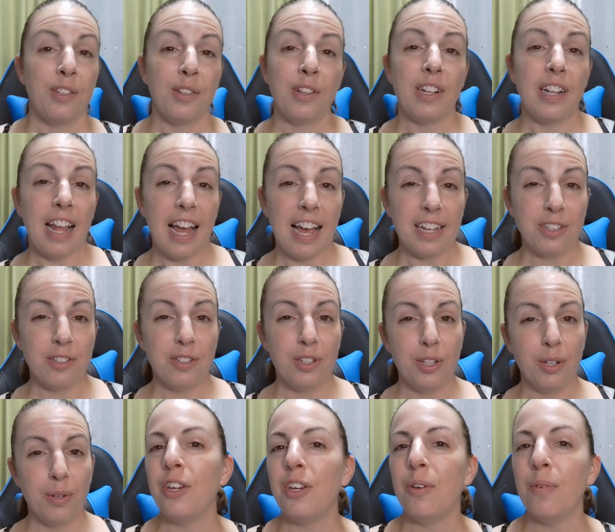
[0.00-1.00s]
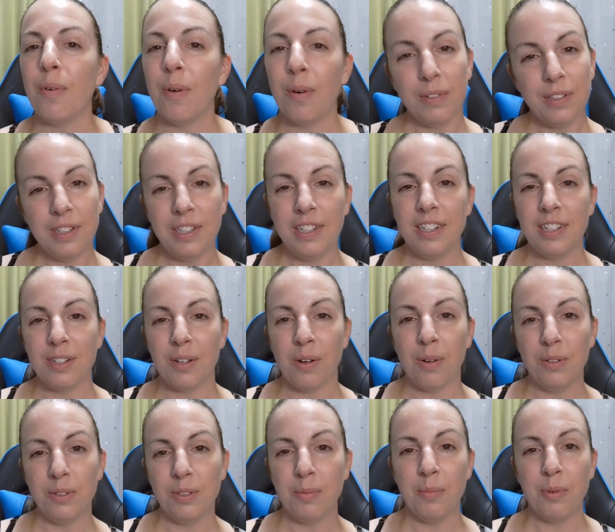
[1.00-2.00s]
the last two, you only need to
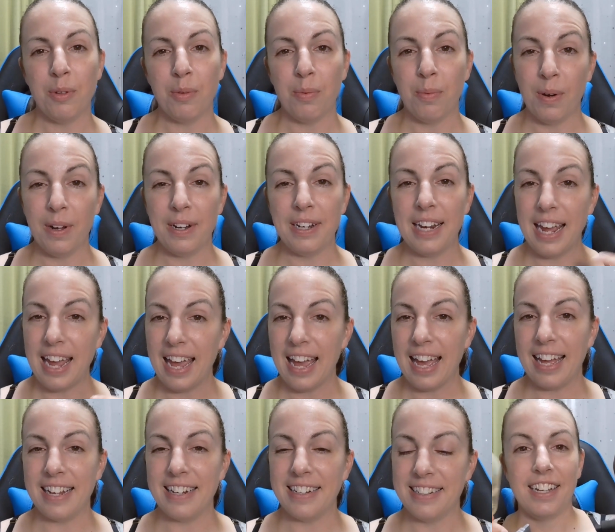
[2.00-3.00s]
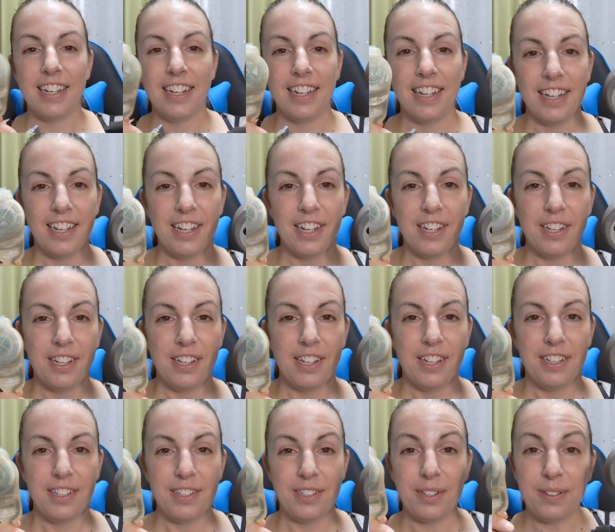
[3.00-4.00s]
hold them with one hand.
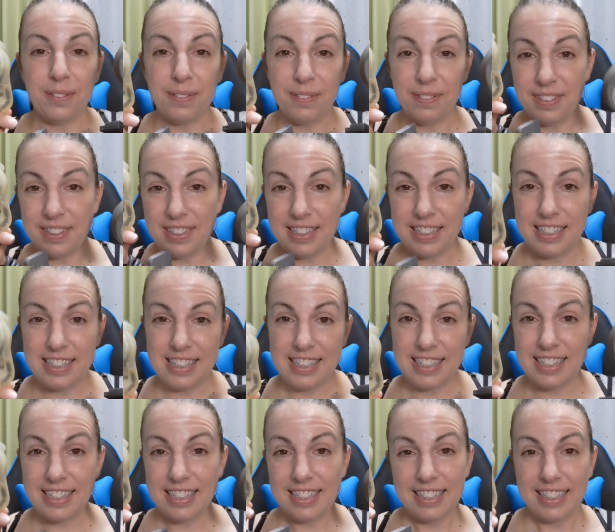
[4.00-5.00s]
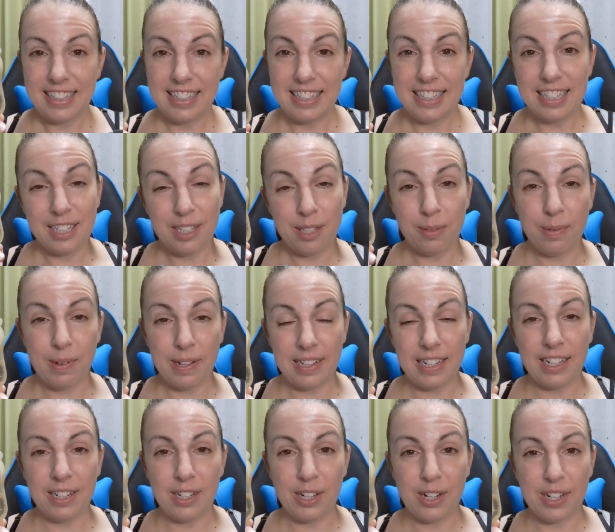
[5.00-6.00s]
So this is what
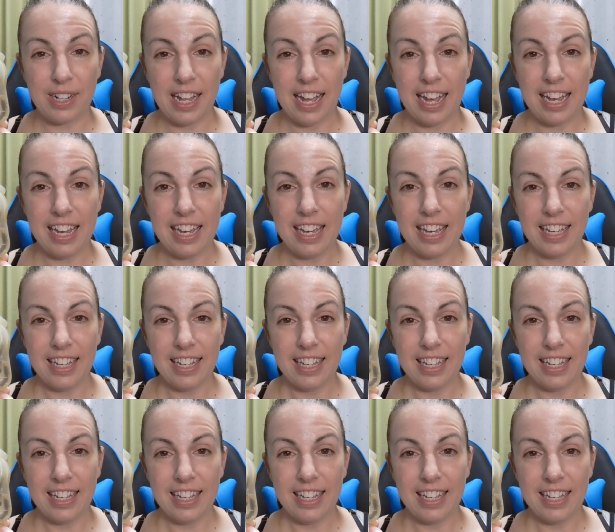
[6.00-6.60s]
they look like.